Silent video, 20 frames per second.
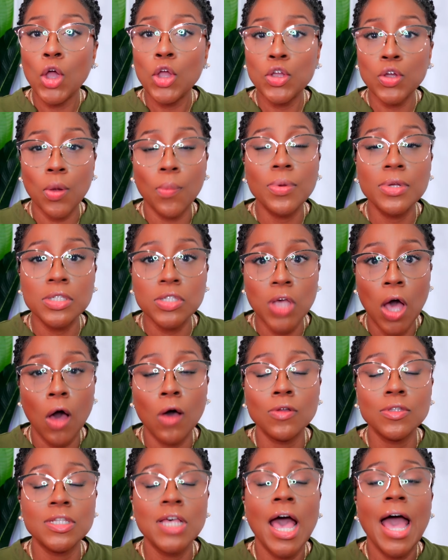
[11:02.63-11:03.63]
your
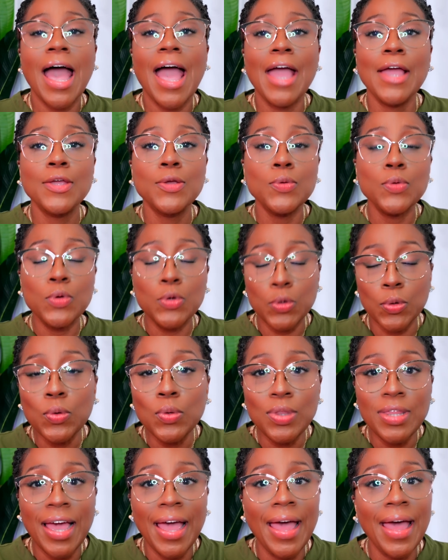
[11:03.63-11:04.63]
results, and you
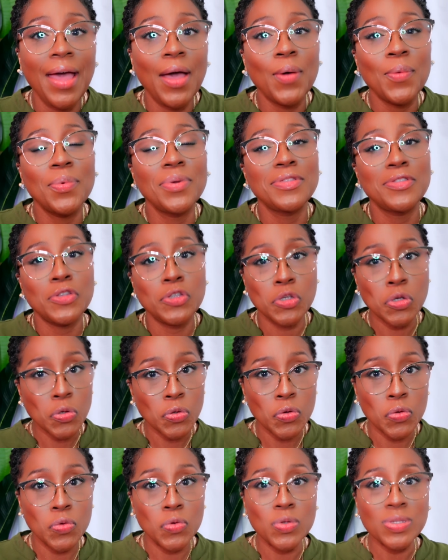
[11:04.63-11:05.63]
do that with
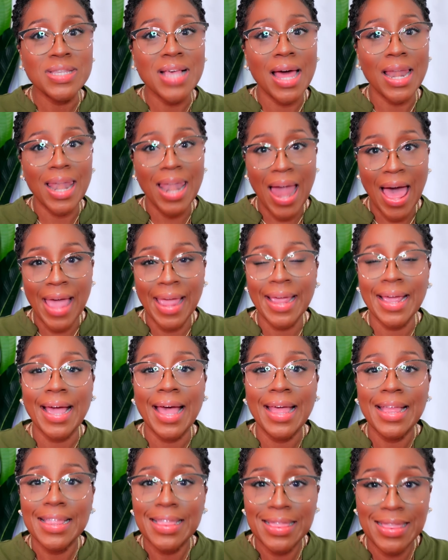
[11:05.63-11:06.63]
tools like
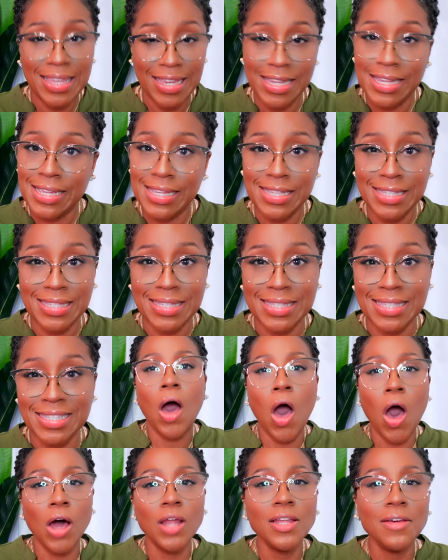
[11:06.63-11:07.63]
these.
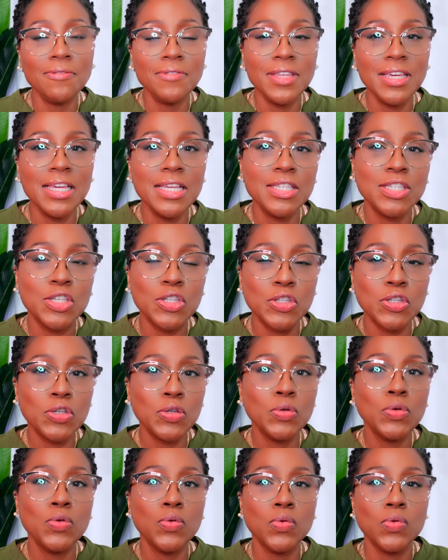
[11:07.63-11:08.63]
All of these
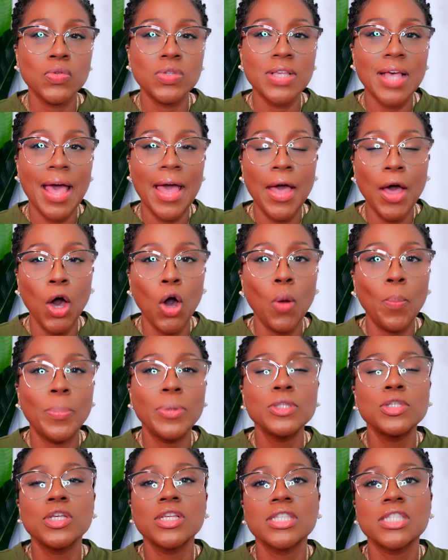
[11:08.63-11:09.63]
tools
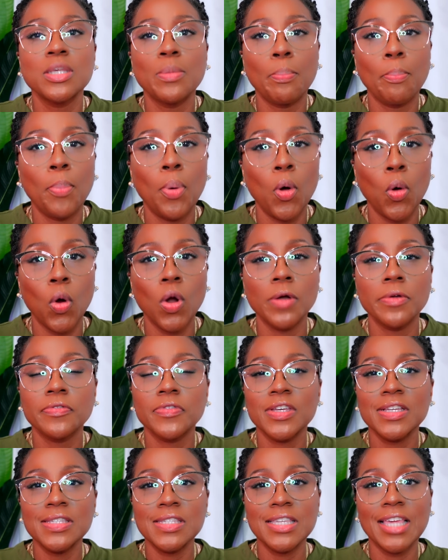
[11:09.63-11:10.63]
help to support
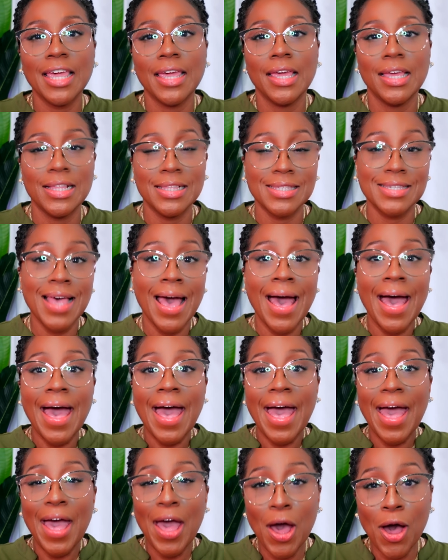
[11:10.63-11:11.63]
the skin's
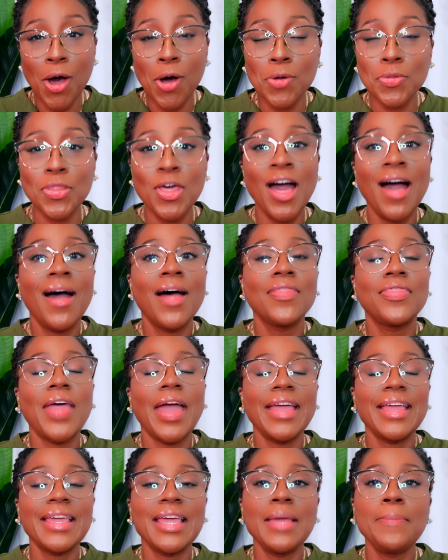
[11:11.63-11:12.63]
health.
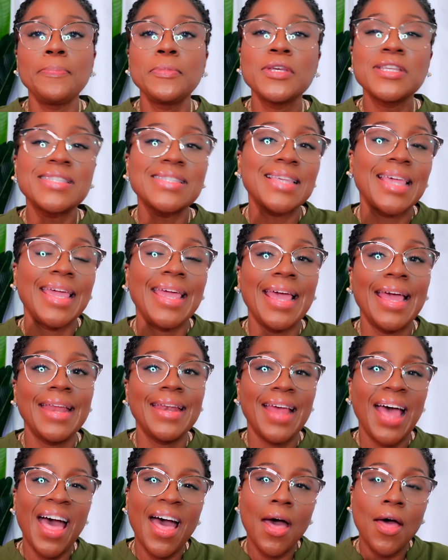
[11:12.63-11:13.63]
They keep the
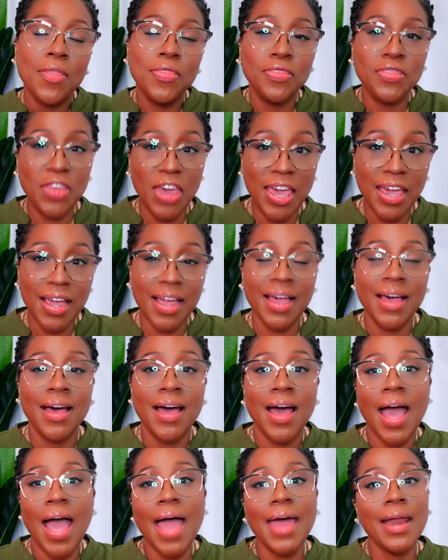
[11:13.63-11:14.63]
skin thick,
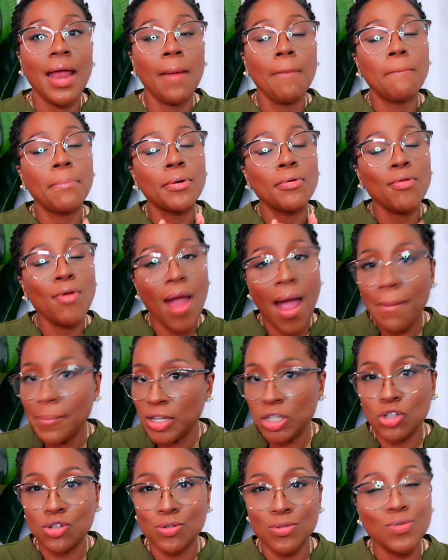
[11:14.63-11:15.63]
and I
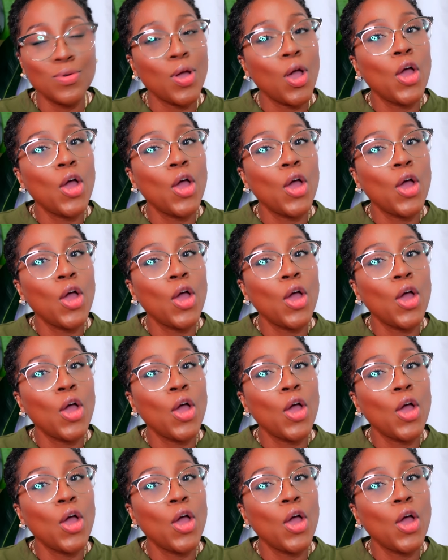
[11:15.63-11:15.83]
promise you,